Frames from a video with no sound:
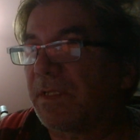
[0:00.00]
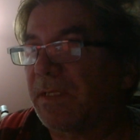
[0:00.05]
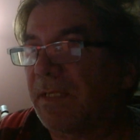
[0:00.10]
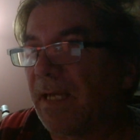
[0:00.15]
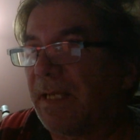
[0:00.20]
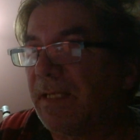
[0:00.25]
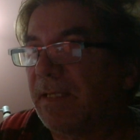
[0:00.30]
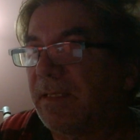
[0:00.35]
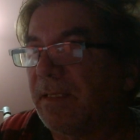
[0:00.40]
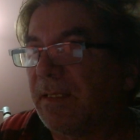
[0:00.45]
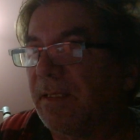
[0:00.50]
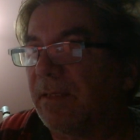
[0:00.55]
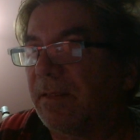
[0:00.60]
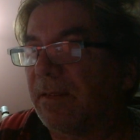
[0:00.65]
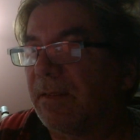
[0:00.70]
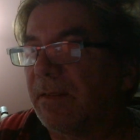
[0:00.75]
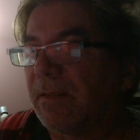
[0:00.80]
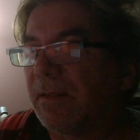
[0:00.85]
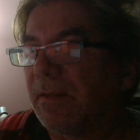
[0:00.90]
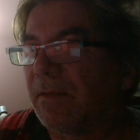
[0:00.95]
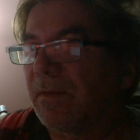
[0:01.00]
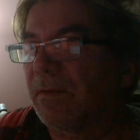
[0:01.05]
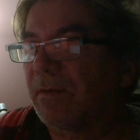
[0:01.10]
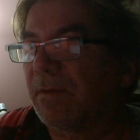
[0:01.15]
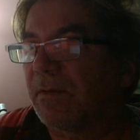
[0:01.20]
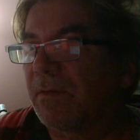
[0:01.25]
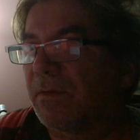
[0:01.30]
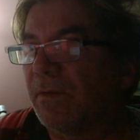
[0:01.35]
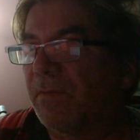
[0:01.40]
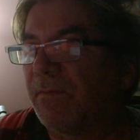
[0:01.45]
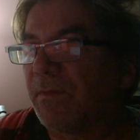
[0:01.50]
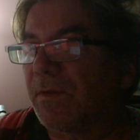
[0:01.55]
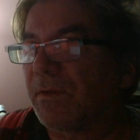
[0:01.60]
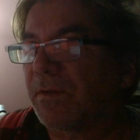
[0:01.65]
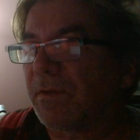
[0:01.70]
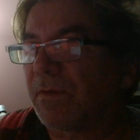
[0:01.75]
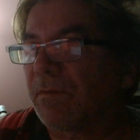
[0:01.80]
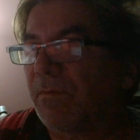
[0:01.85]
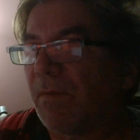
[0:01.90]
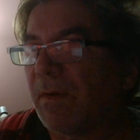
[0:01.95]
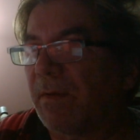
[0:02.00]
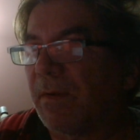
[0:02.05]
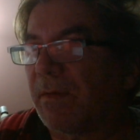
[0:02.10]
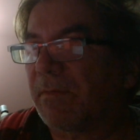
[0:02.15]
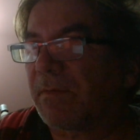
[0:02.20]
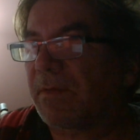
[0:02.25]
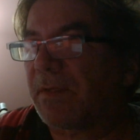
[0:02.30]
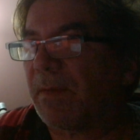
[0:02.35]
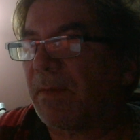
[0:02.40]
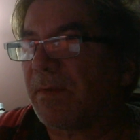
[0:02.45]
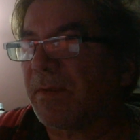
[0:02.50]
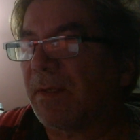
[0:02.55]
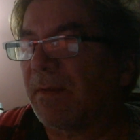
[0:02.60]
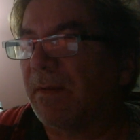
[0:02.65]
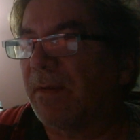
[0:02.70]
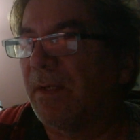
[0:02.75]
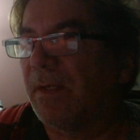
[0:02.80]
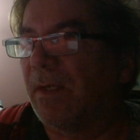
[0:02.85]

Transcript: 19, two versions, step at a time.